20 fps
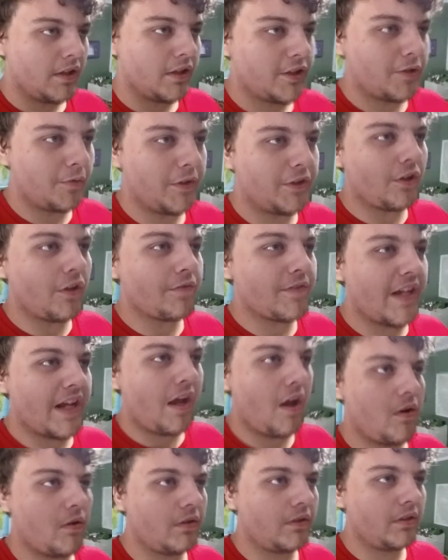So we drove
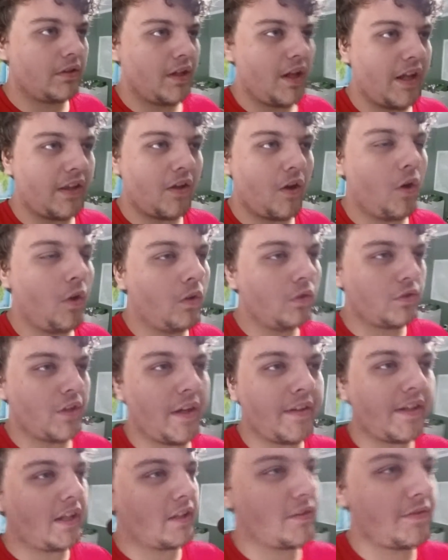down, and the whole
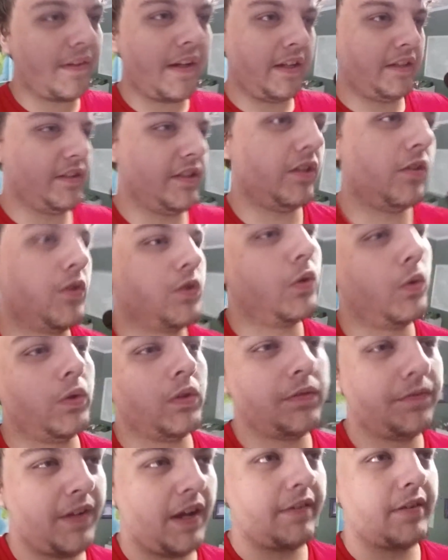drive down's fine, you know,
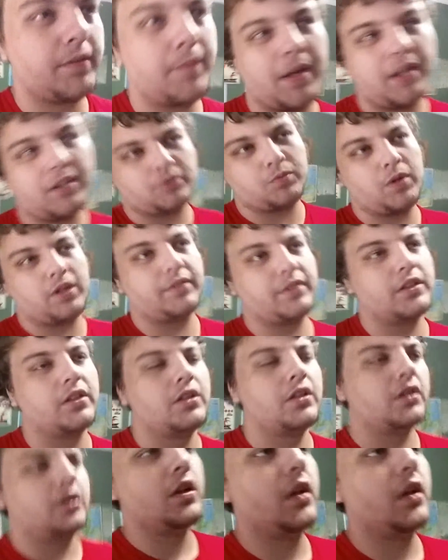cool, 500 miles, whatever.